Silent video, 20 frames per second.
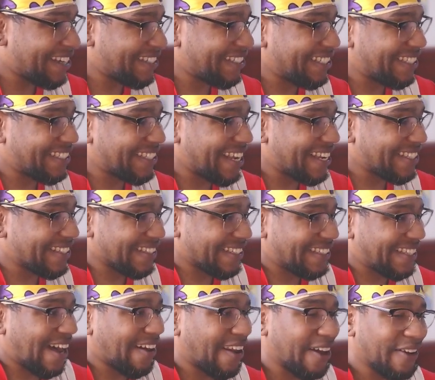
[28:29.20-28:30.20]
she says, looks
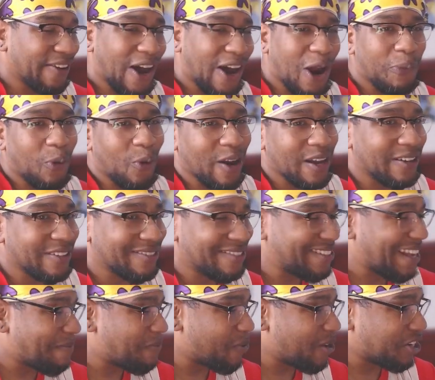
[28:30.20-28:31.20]
down at our boy,
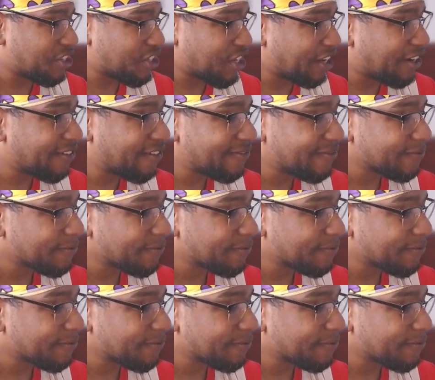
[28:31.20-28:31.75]
that boy Jin.